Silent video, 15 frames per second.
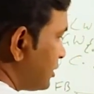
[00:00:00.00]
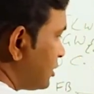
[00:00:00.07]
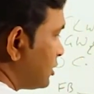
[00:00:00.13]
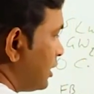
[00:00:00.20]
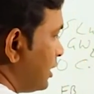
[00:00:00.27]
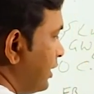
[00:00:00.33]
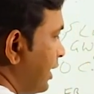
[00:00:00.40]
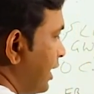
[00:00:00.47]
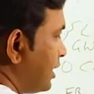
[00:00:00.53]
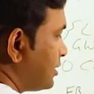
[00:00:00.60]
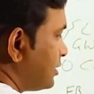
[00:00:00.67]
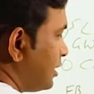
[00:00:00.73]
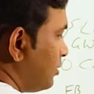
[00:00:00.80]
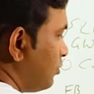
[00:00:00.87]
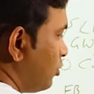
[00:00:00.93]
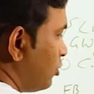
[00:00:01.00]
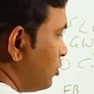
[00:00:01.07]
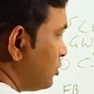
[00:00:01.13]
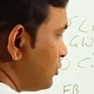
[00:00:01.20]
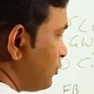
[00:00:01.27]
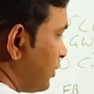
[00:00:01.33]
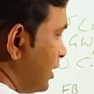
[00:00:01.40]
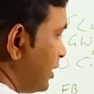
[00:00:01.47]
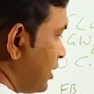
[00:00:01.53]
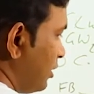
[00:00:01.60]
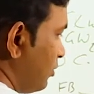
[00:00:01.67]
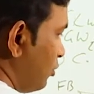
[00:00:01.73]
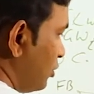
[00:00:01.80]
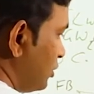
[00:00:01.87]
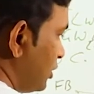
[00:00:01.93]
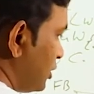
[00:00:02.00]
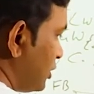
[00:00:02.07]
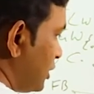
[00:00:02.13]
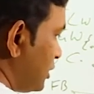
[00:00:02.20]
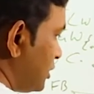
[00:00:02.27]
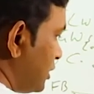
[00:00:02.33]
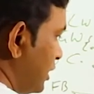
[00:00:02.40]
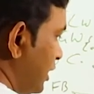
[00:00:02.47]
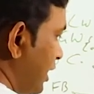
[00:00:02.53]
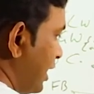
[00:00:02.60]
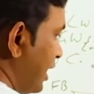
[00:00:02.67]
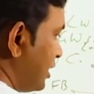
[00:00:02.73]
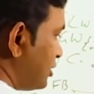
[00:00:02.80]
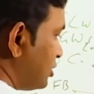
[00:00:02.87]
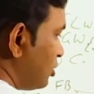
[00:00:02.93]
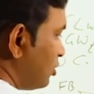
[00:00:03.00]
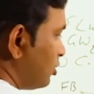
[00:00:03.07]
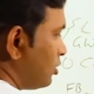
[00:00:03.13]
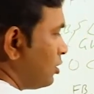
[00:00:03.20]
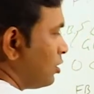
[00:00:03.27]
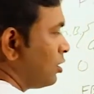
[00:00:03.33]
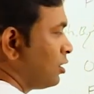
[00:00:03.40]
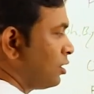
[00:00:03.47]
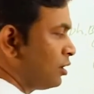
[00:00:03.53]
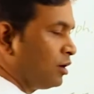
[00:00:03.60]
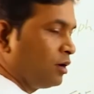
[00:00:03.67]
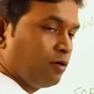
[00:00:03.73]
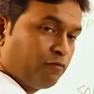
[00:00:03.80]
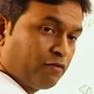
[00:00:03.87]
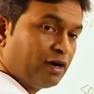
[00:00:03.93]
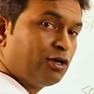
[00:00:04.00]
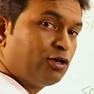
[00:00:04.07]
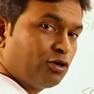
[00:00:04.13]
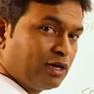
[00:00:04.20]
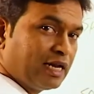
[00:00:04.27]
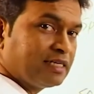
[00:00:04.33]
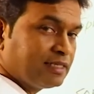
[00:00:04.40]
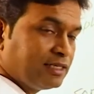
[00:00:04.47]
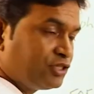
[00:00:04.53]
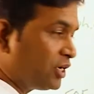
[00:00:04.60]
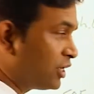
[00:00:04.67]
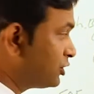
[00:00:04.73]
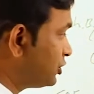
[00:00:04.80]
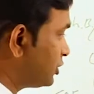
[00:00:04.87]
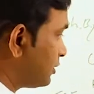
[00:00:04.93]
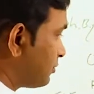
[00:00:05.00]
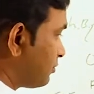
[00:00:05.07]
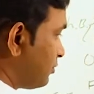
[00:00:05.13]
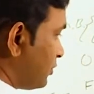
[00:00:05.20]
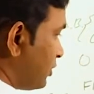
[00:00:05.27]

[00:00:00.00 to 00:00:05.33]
is nasal bones, frontal bone, this is nasofrontonasal junction.